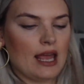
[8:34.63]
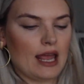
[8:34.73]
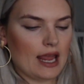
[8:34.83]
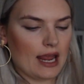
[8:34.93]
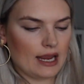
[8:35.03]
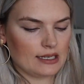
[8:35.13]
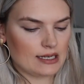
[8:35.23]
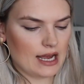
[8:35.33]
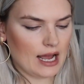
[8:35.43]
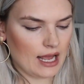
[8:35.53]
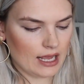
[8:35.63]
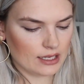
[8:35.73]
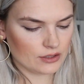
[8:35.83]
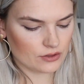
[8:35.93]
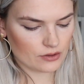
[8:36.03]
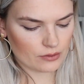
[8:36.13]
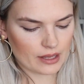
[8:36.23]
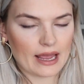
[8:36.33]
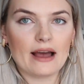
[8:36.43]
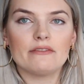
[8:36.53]
and you know
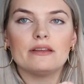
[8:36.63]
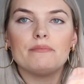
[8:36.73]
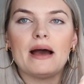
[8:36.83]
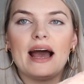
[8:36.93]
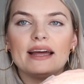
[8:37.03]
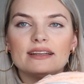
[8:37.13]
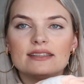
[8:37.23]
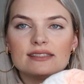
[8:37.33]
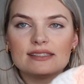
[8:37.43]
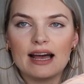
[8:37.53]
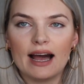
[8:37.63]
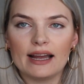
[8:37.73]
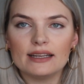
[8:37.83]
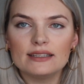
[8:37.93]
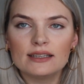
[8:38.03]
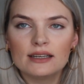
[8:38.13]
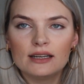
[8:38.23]
they have the pad inside,